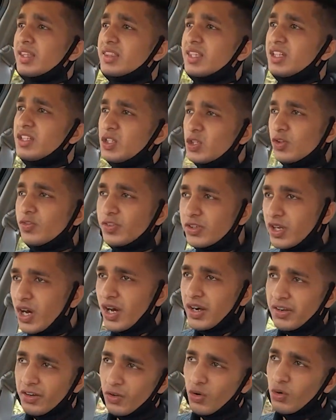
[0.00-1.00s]
The new
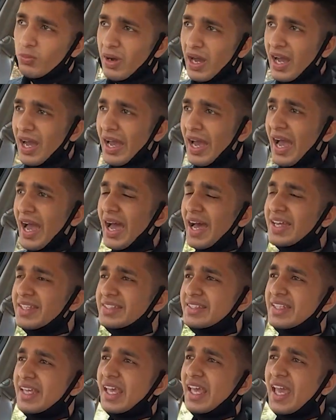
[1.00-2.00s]
Ferrari Roma
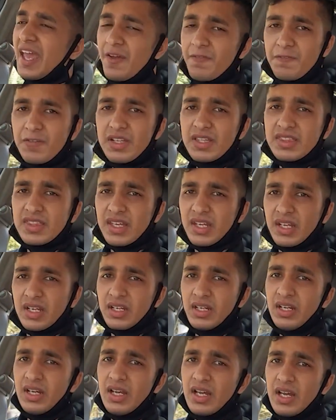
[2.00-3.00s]
has
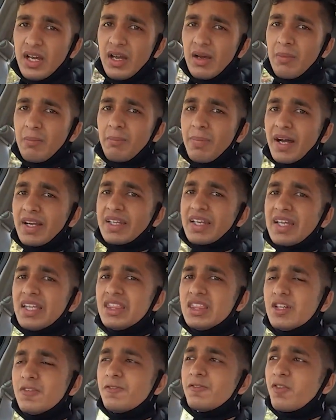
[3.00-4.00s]
everything, but
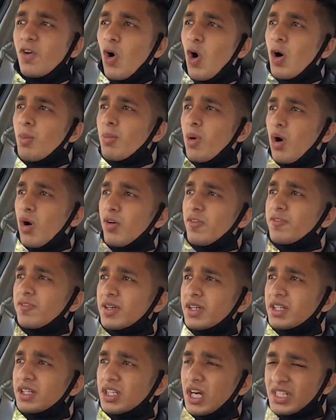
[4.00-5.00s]
in the form of
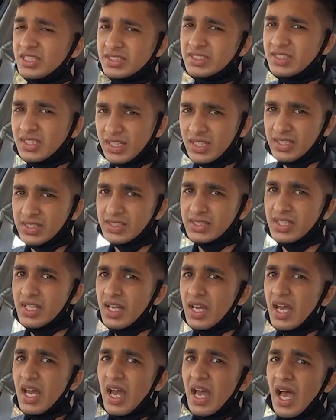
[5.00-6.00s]
touchscreens.
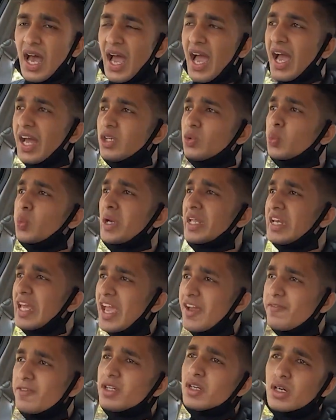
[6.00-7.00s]
And
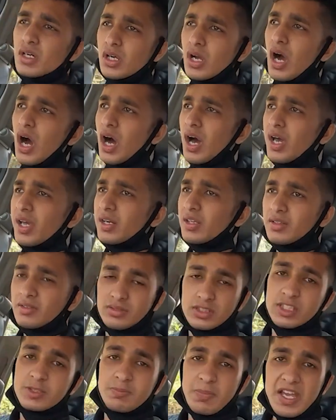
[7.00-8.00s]
whenever a car,
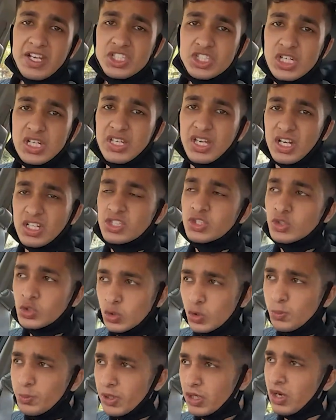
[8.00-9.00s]
especially a
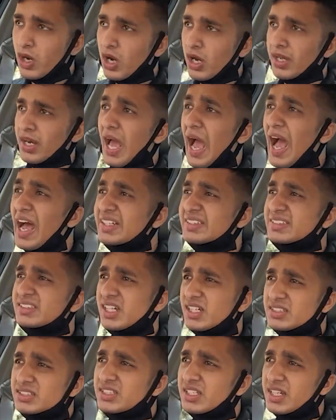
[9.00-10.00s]
supercar, has
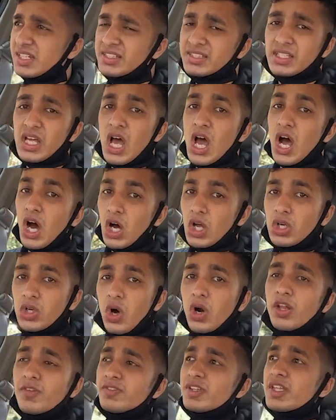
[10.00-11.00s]
touchscreens, a
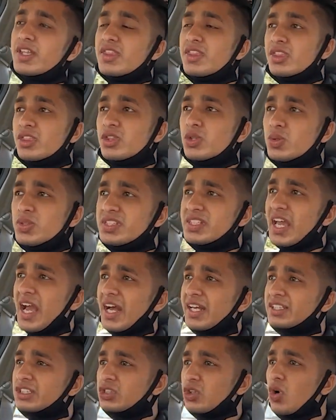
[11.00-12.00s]
lot of the
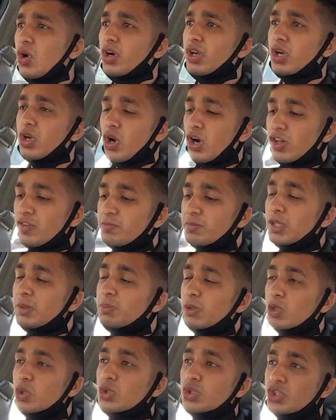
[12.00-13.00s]
enthusiasts or a lot of
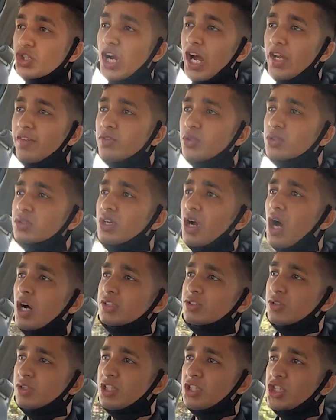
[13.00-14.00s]
people who drive those
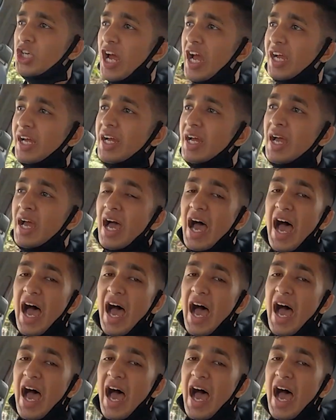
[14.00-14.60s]
cars on the track